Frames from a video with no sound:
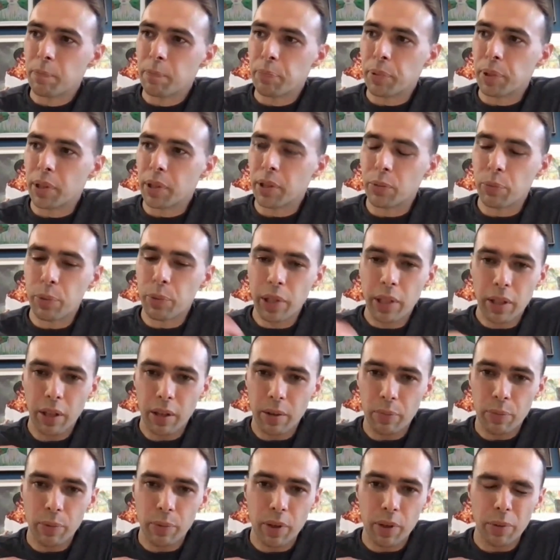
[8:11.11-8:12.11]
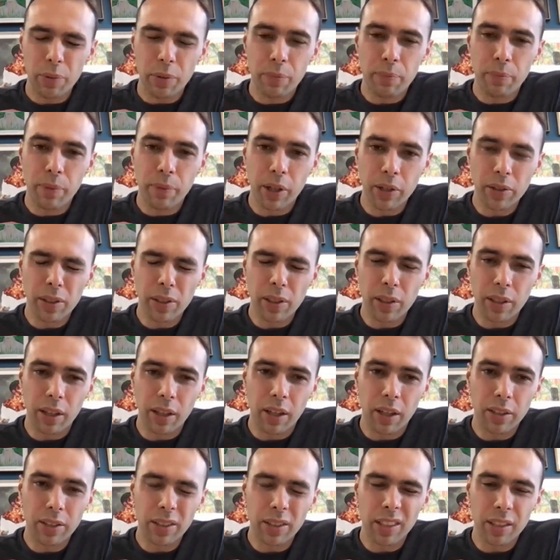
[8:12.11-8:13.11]
because we can't work with most of the
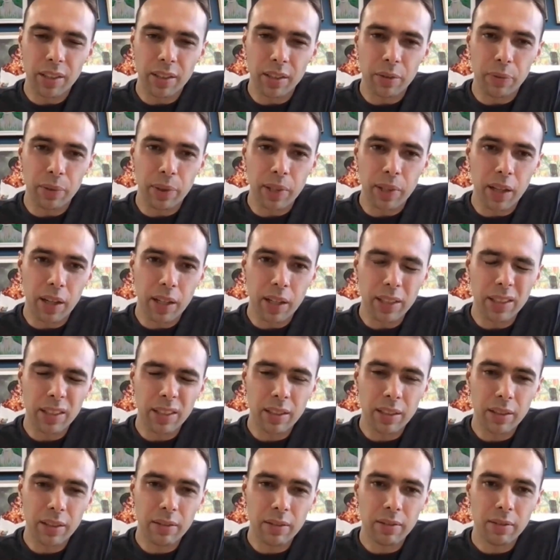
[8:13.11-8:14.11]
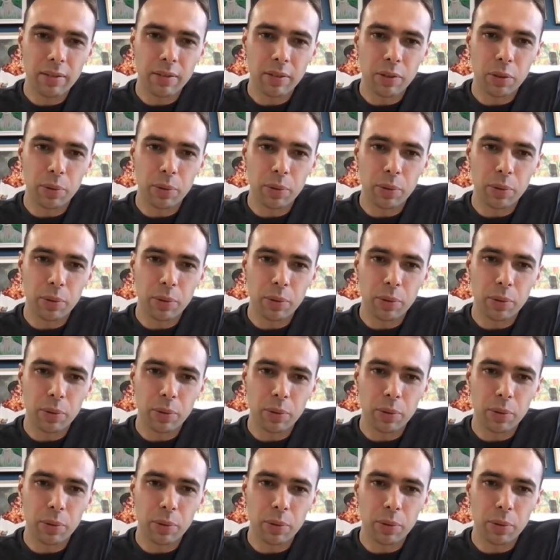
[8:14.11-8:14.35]
artists that we'd like to,